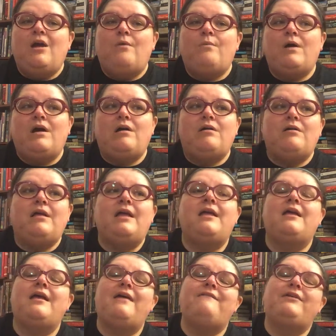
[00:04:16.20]
Well,
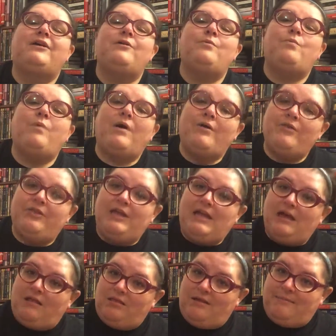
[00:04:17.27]
a very
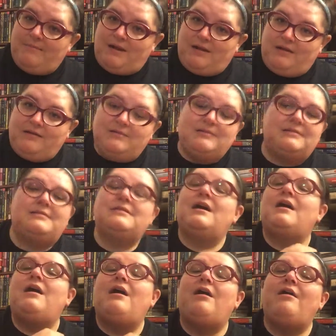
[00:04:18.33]
wealthy alumnus
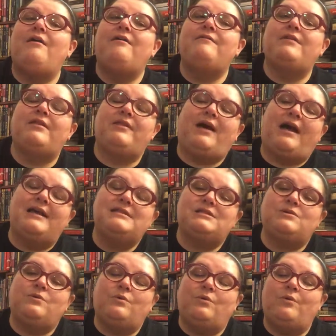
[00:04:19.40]
of the high
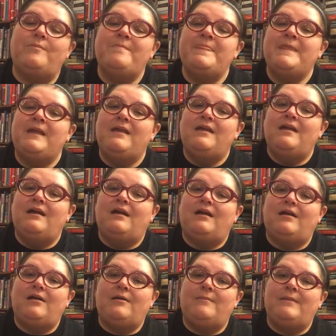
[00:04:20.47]
school
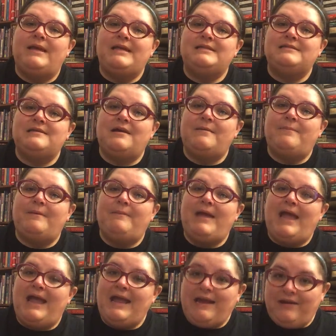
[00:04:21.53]
ends up
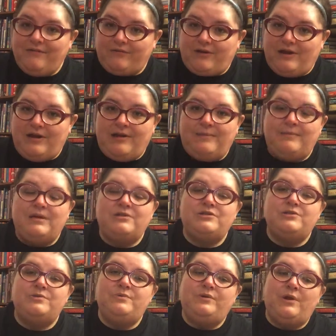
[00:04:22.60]
paying for him
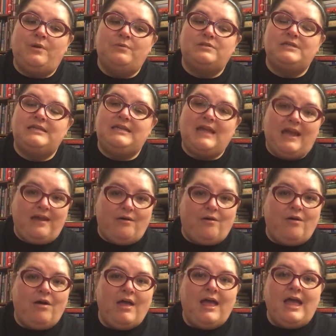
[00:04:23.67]
to go to
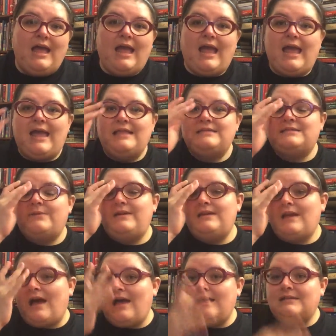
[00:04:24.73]
Yale. And so
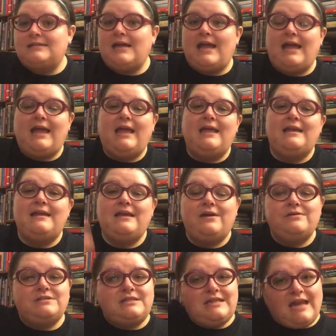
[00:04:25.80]
he does. And he
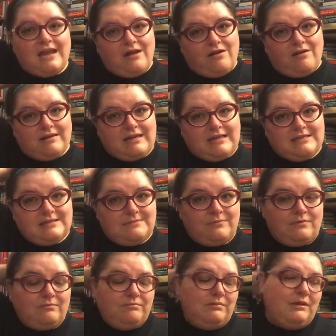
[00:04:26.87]
goes to Yale, and he ends up,
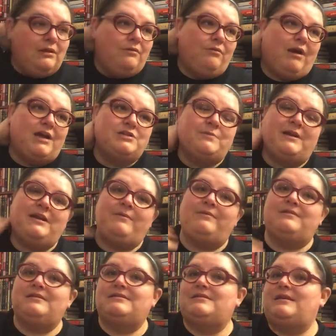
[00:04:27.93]
you know, graduating
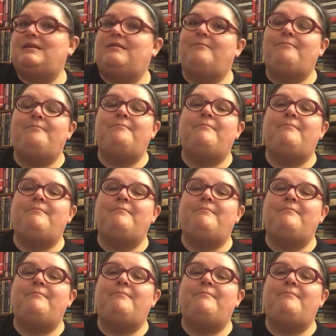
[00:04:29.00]
with this, like,